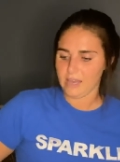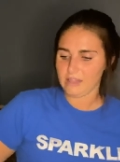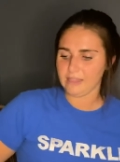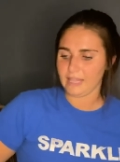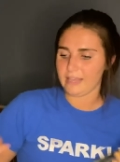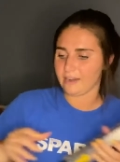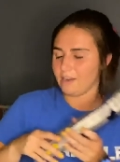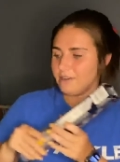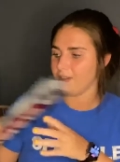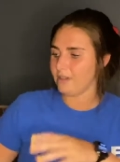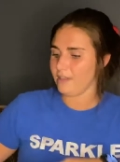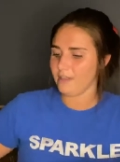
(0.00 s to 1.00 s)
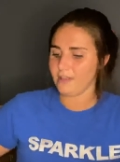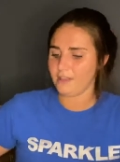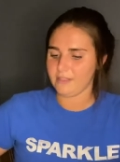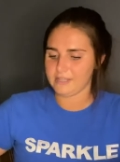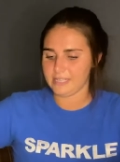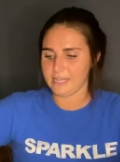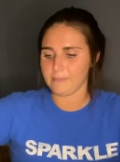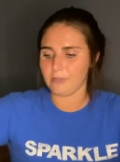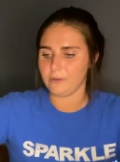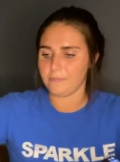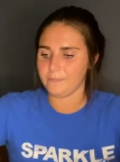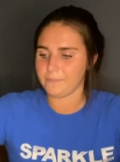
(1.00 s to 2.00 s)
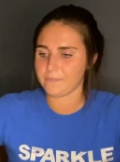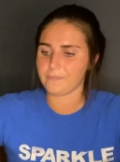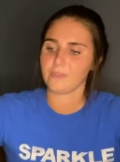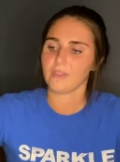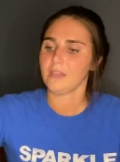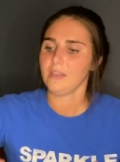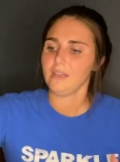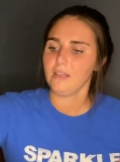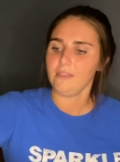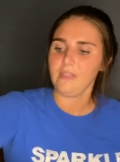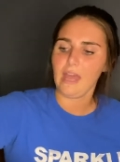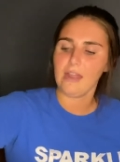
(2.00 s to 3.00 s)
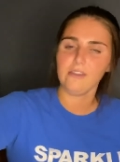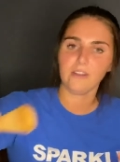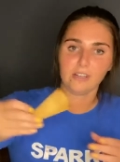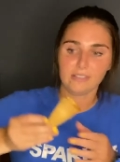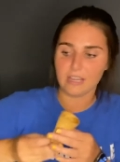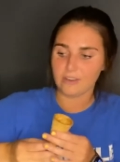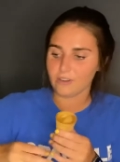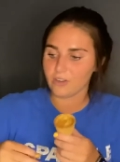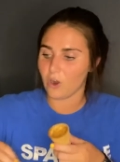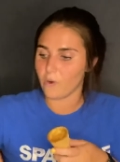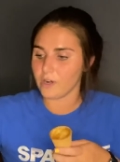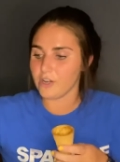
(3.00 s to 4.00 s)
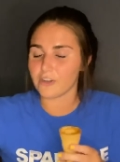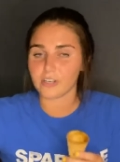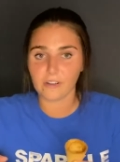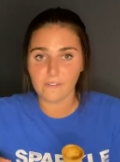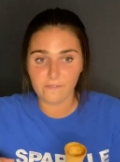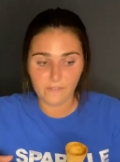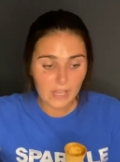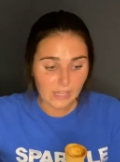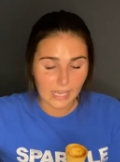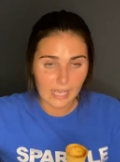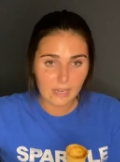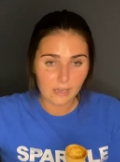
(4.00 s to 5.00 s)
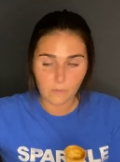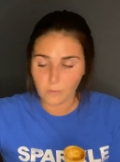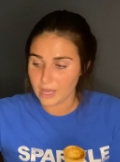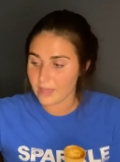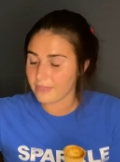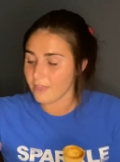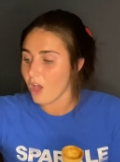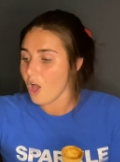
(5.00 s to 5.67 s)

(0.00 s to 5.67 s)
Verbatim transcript: and lay it on the table. Then you're gonna take your cone and you're gonna fill it with